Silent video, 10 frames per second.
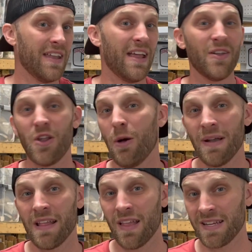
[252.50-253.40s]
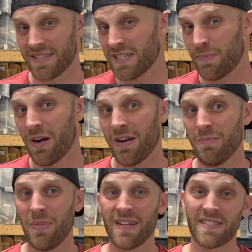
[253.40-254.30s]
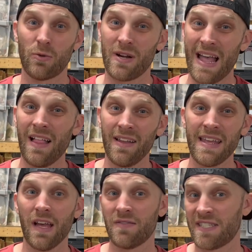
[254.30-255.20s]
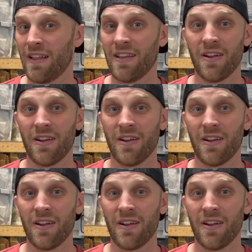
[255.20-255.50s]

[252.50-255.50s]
Now, nobody likes this part, but it's a reality of selling